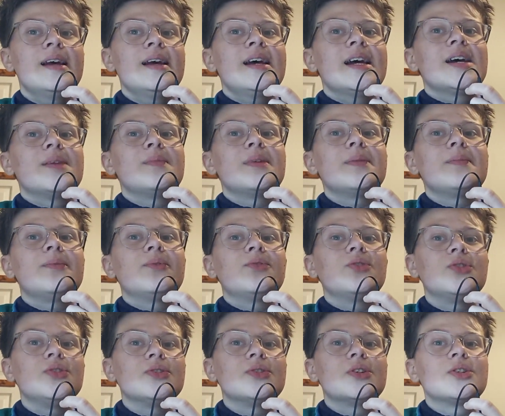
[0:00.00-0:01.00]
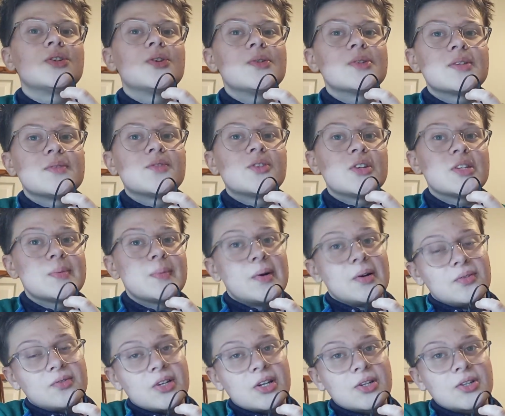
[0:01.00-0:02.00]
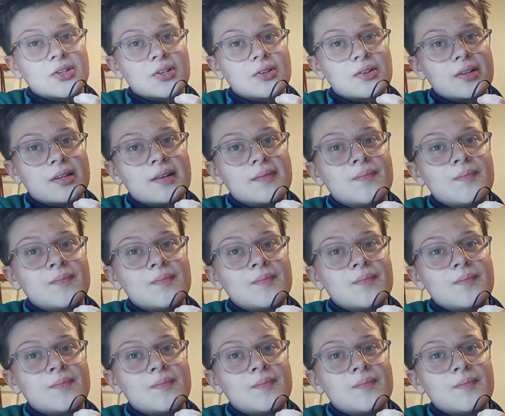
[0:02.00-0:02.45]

and maybe reduce the chance of transplant rejection.